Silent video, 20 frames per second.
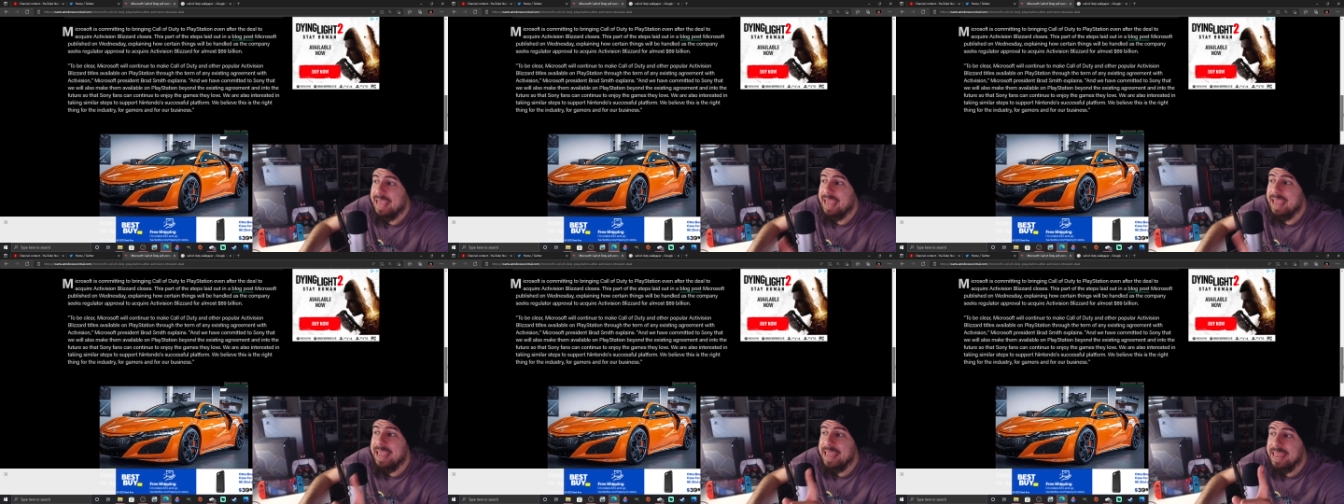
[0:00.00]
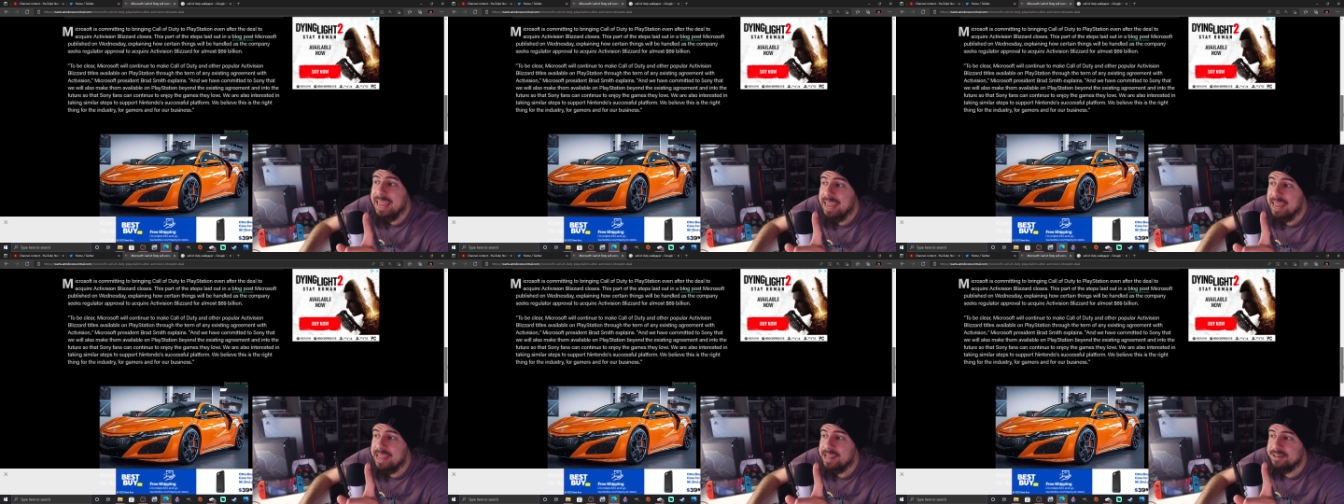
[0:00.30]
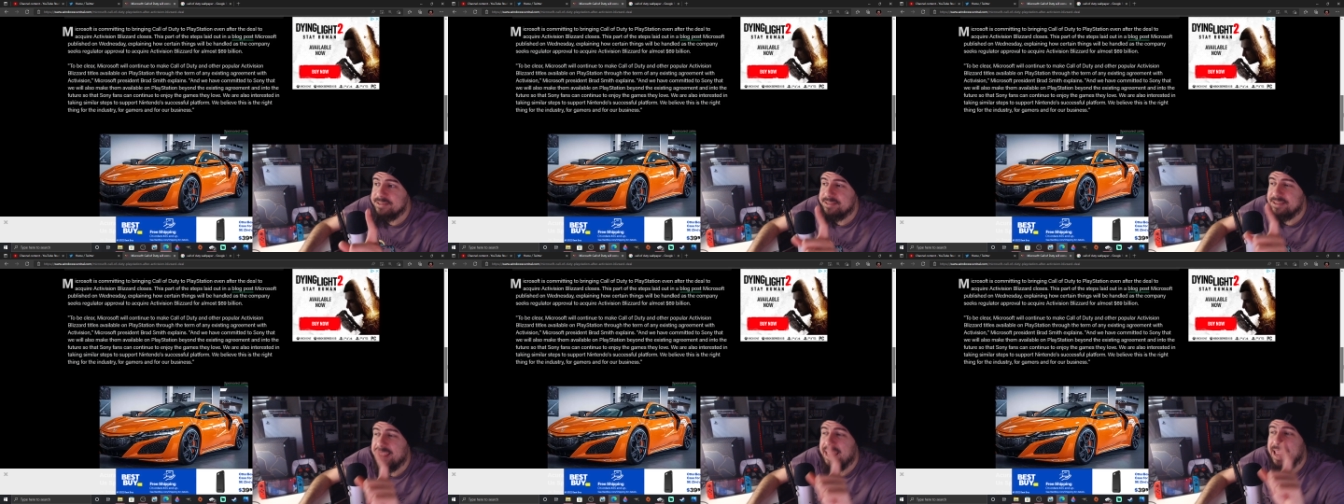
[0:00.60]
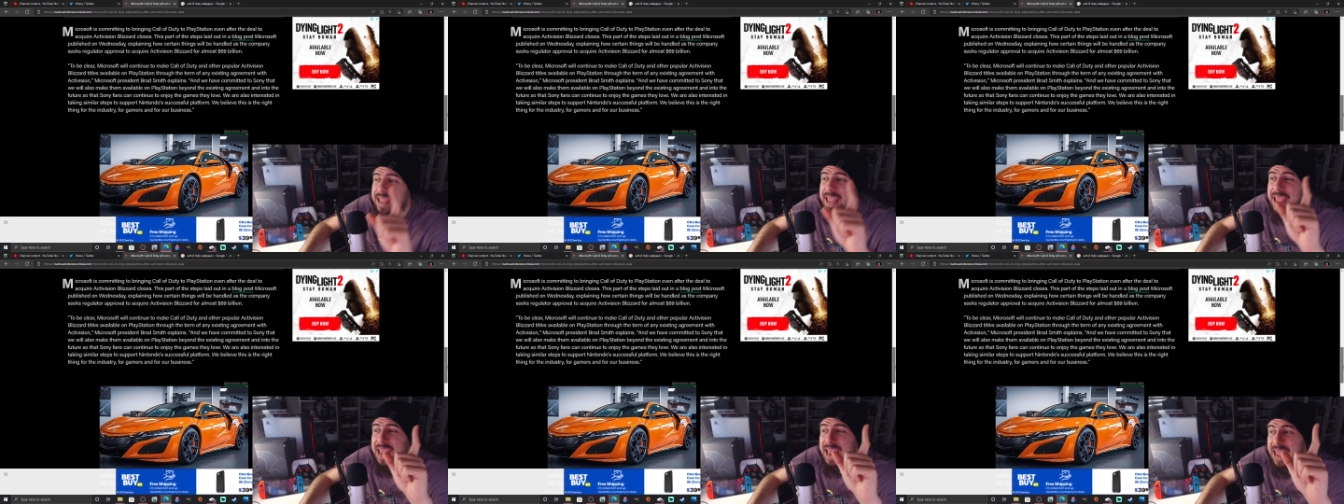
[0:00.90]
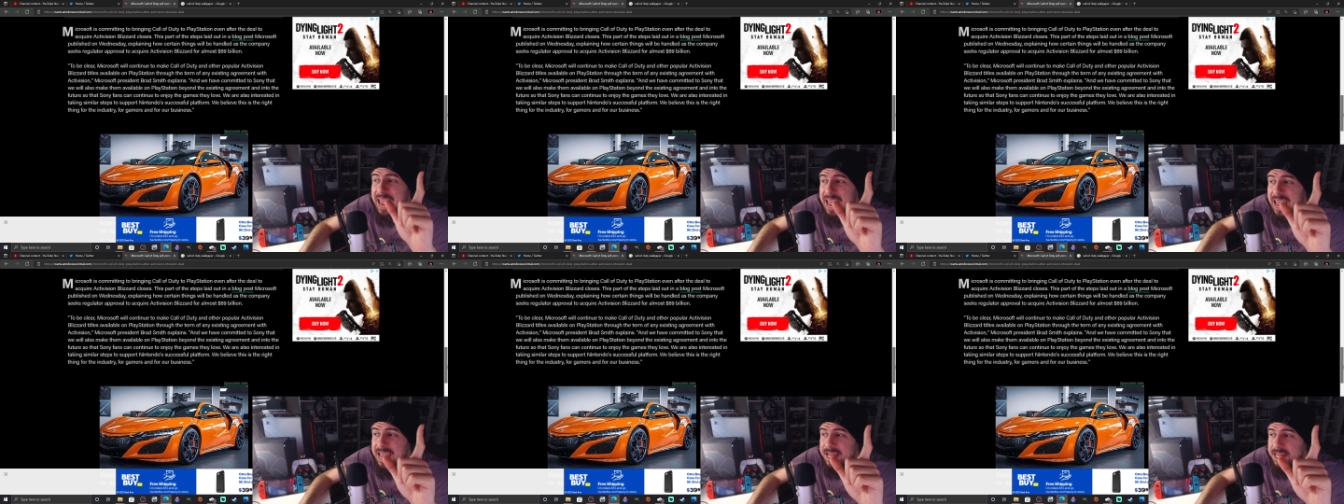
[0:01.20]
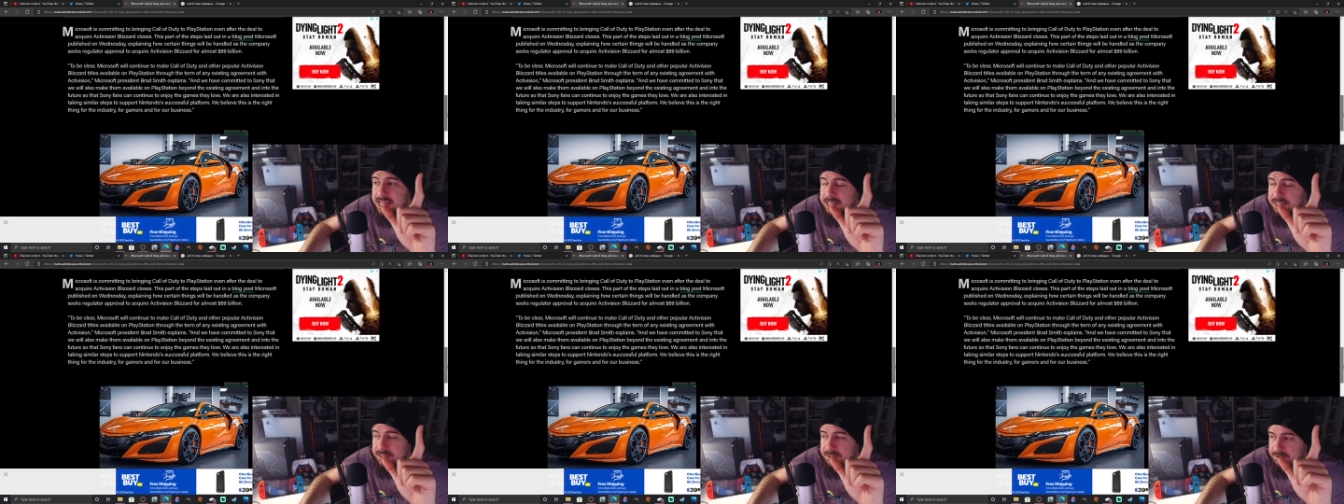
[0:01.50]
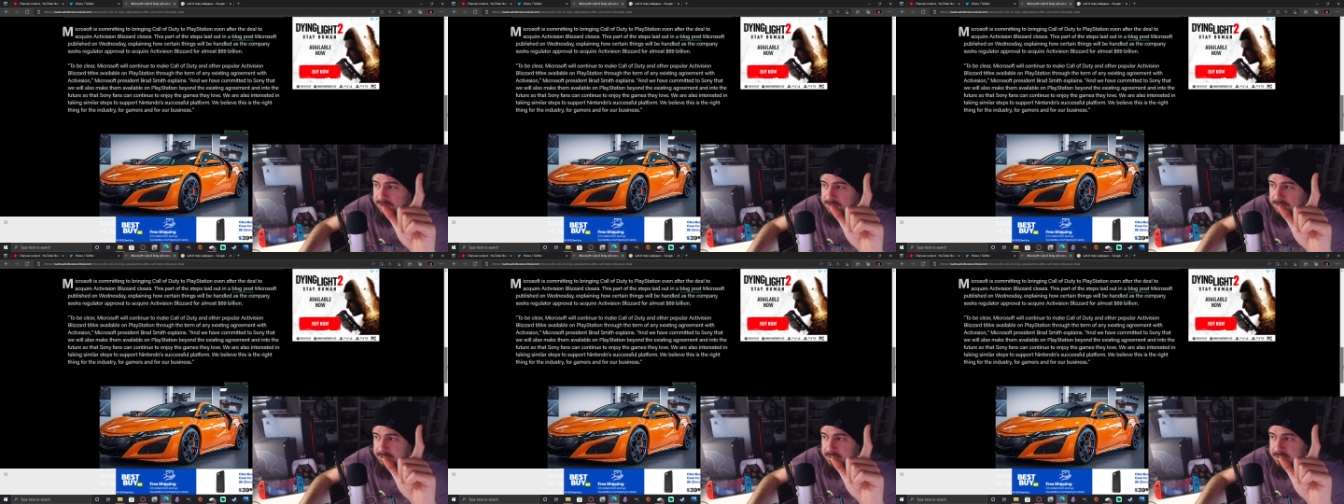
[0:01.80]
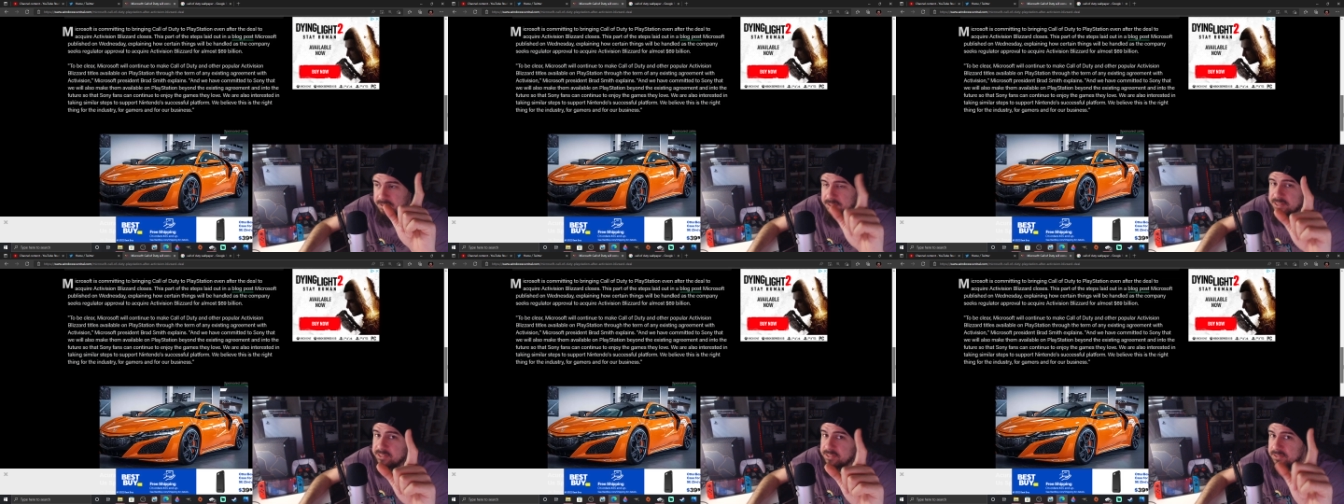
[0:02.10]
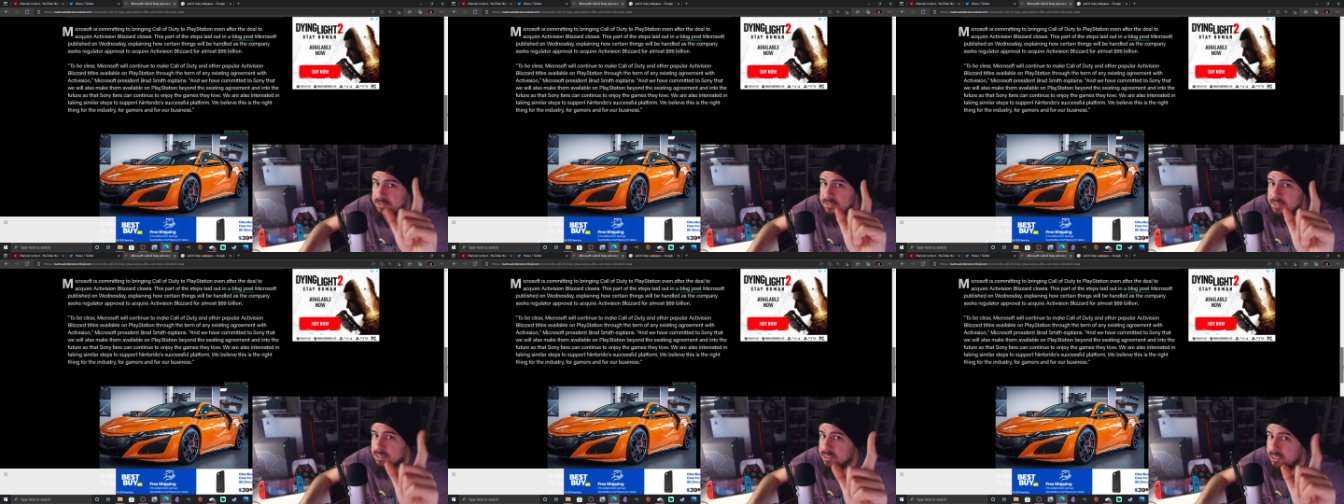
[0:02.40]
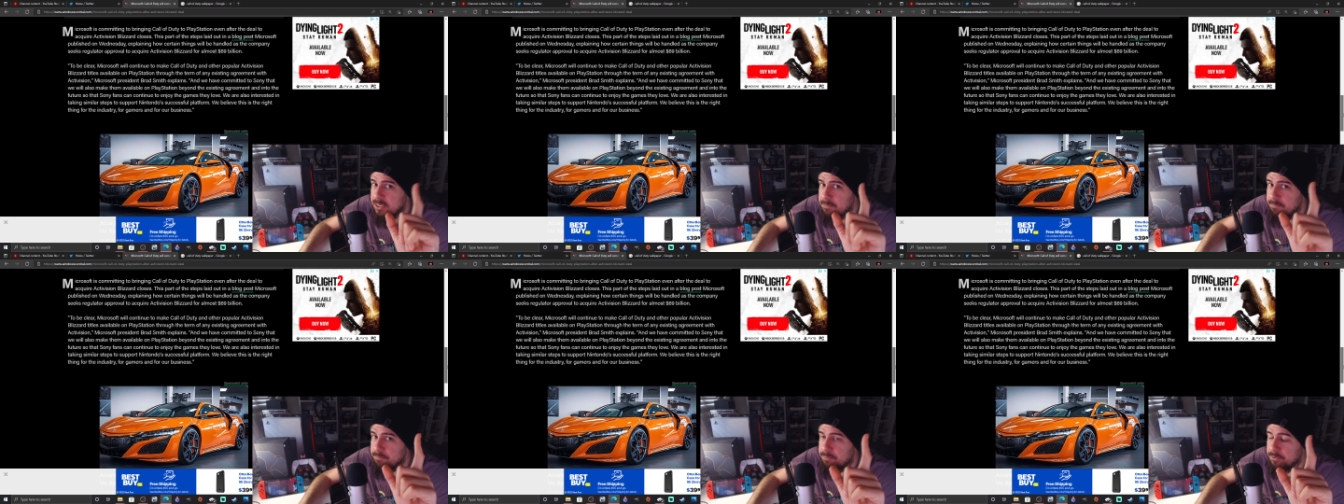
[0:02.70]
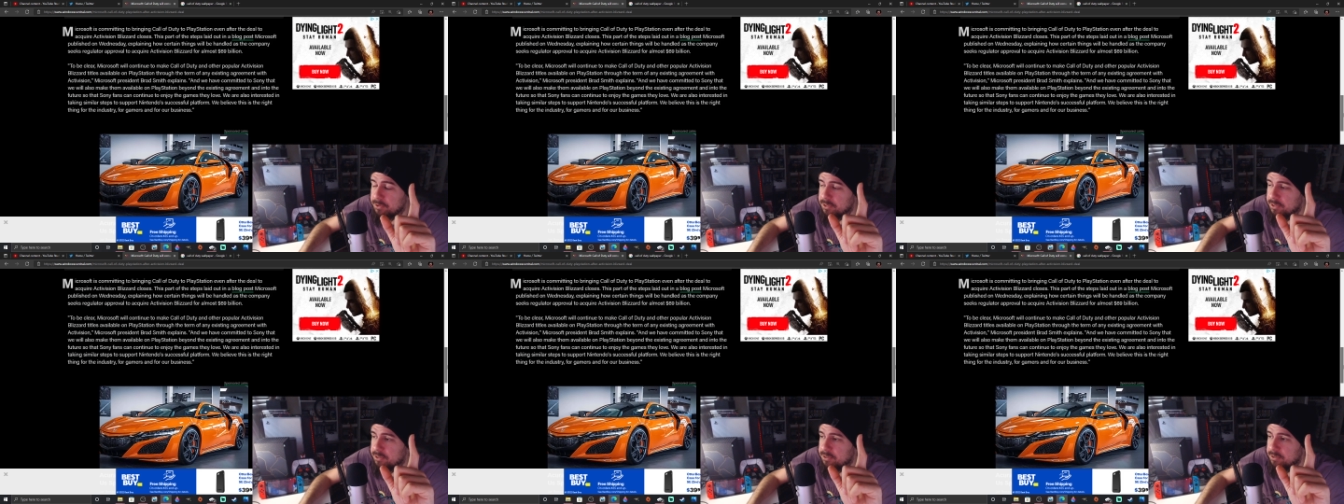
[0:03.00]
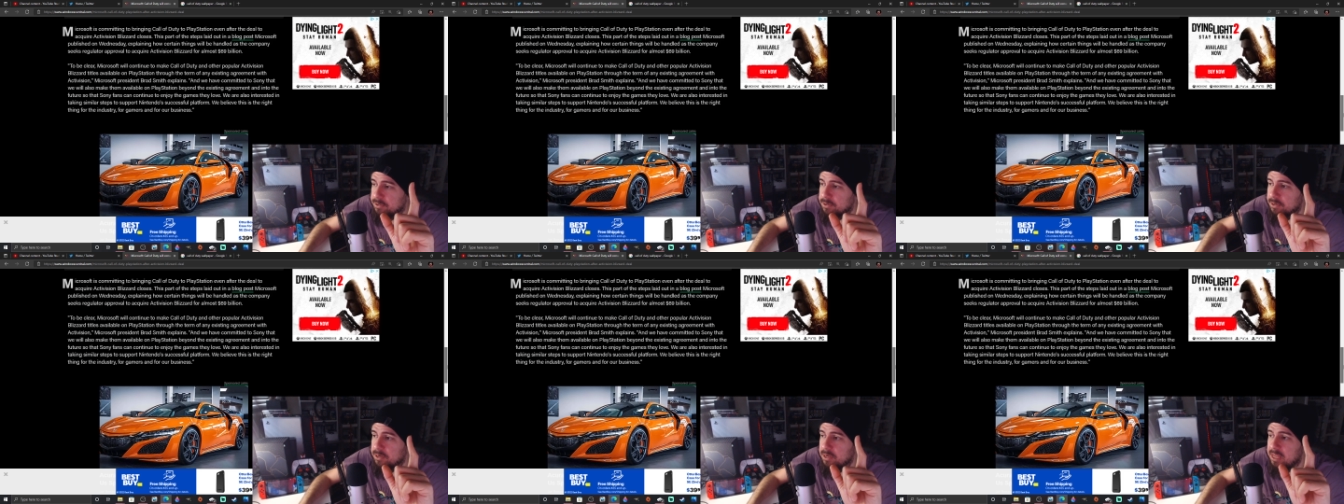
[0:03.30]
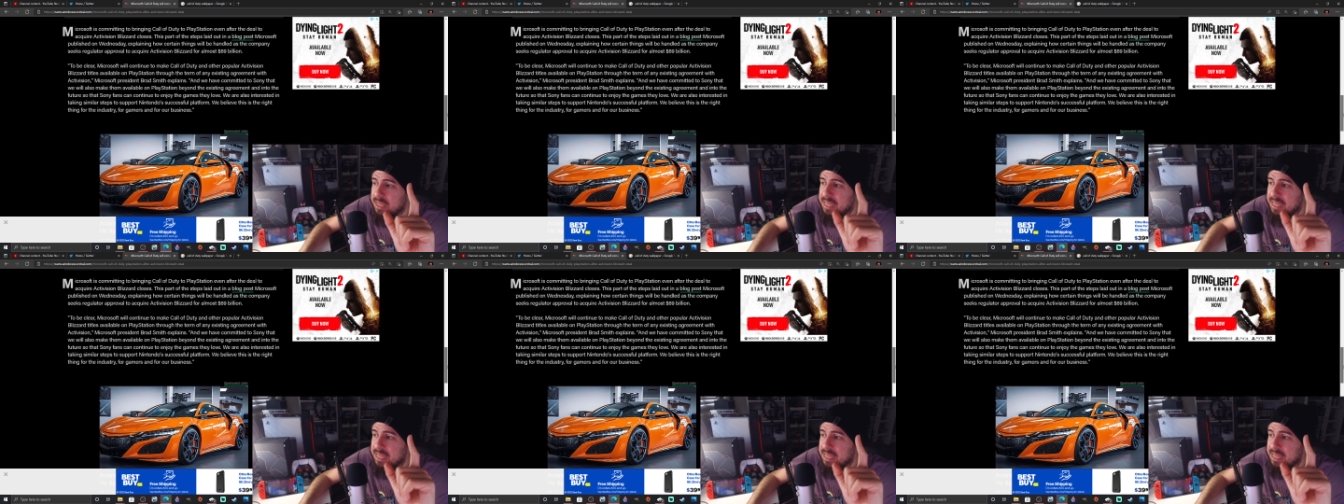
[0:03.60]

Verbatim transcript: and, and, this is the key point here.